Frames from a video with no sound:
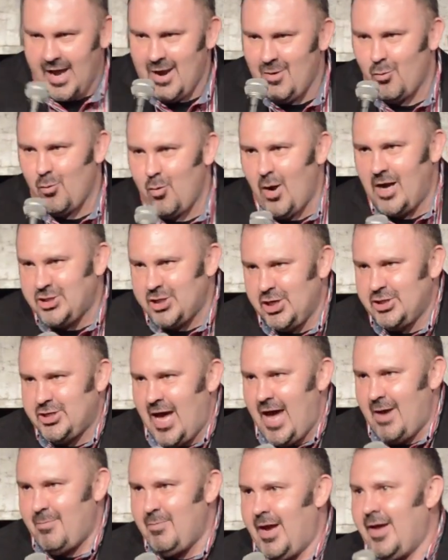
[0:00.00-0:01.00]
and rushes
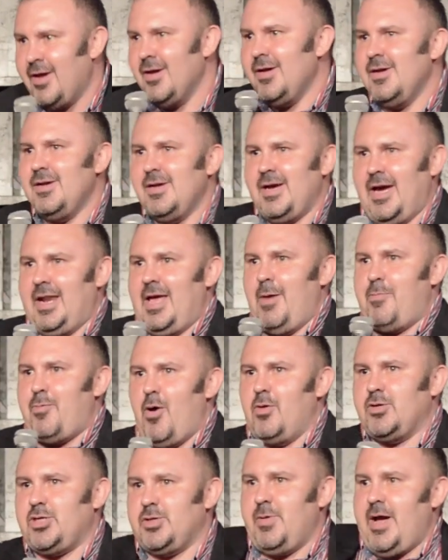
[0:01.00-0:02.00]
at me. And he
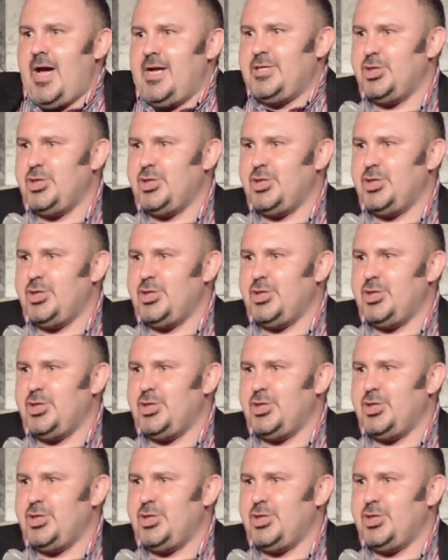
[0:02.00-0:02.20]
approaches me.